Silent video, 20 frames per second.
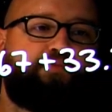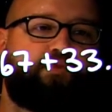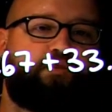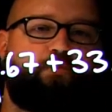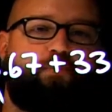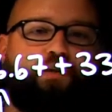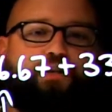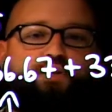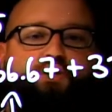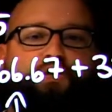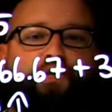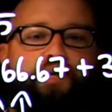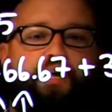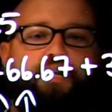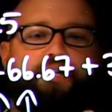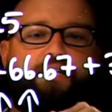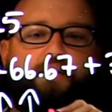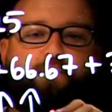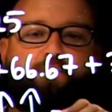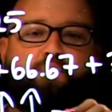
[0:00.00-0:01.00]
We should
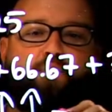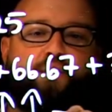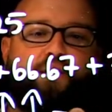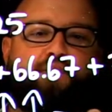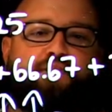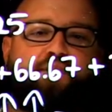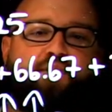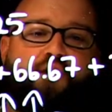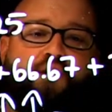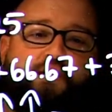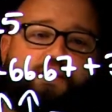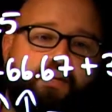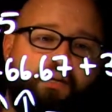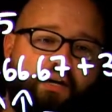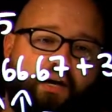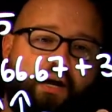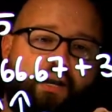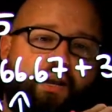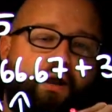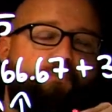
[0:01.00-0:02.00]
end up with
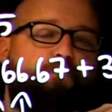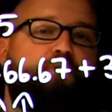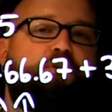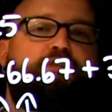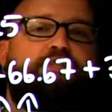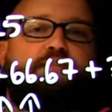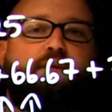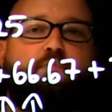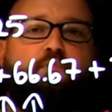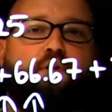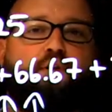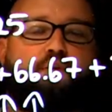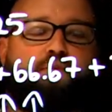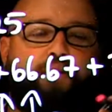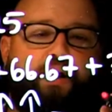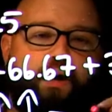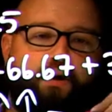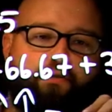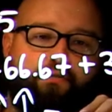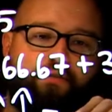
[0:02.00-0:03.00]
a number somewhere
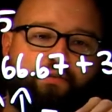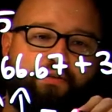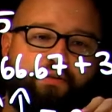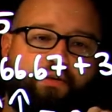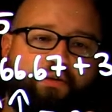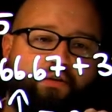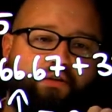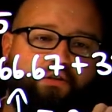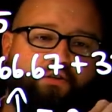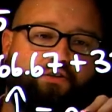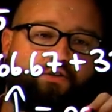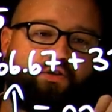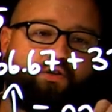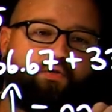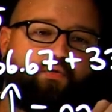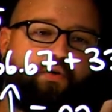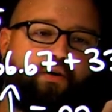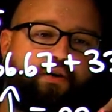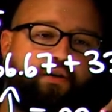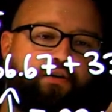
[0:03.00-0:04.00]
around
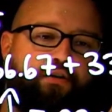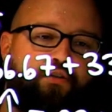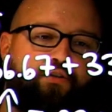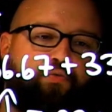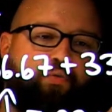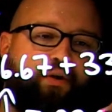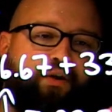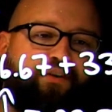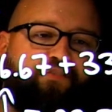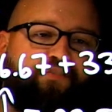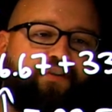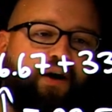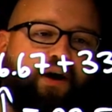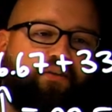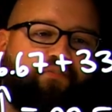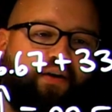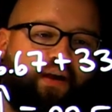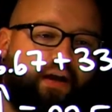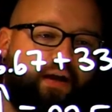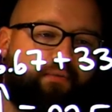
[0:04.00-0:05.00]
225
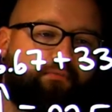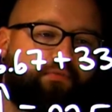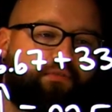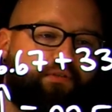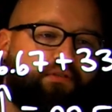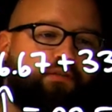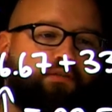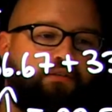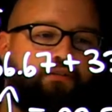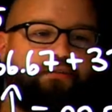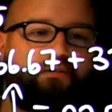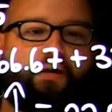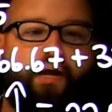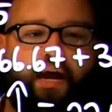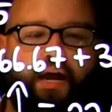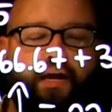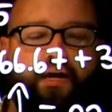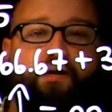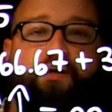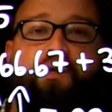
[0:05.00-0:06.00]
amps.
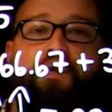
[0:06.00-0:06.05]
Okay?